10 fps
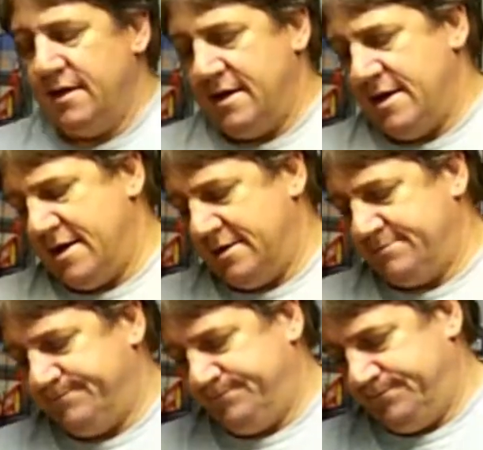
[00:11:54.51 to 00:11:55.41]

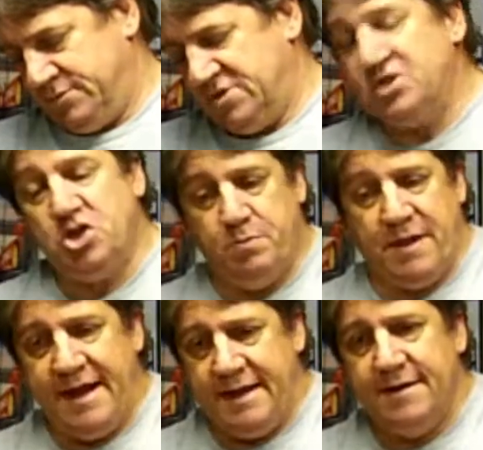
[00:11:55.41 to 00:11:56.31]
It's a
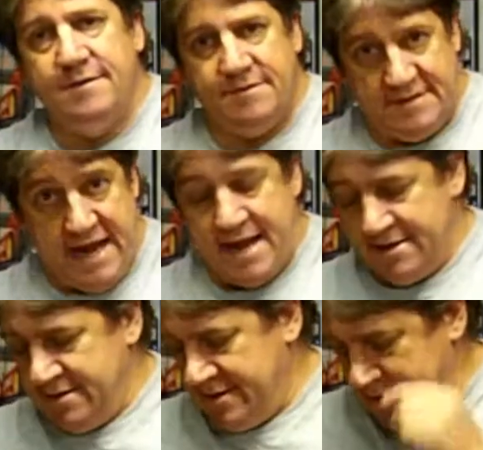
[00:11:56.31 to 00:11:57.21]
2-bladed 10.